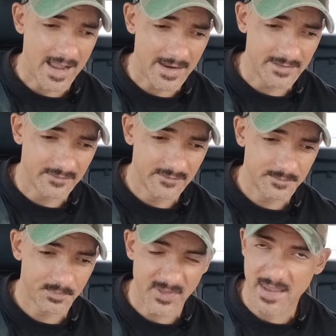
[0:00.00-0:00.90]
and
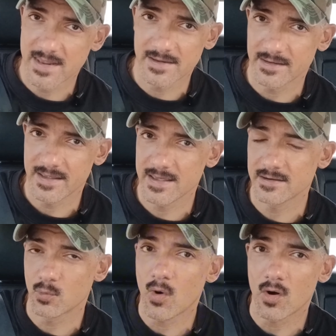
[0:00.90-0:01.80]

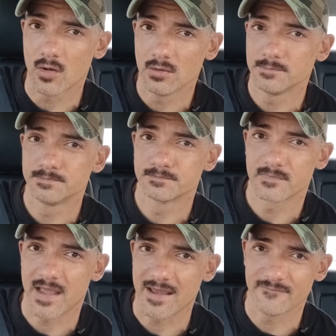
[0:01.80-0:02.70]
hit a wall
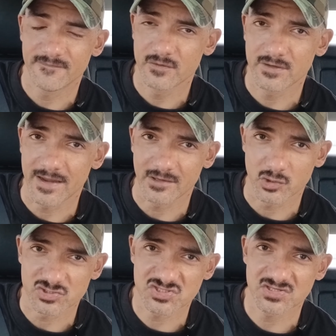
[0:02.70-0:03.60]
and feel like
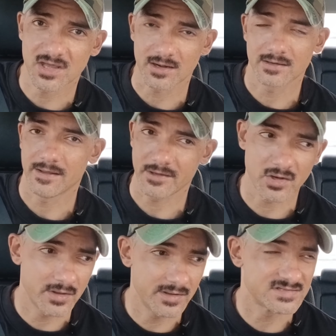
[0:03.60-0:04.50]
you're stuck. Like
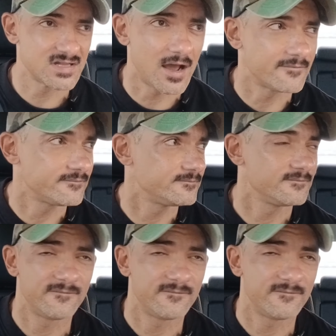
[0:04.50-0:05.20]
it's not